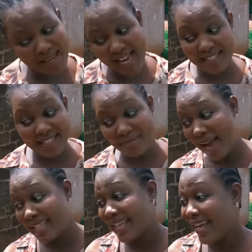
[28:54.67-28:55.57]
me as a
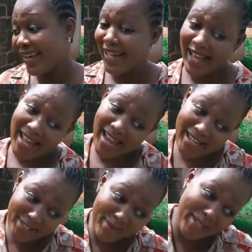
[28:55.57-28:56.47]
smart girl,
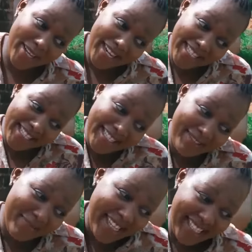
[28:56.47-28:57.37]
I need to be collecting
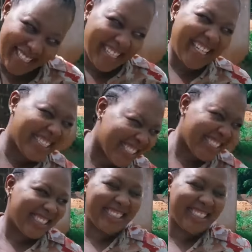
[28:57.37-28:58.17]
the money, collecting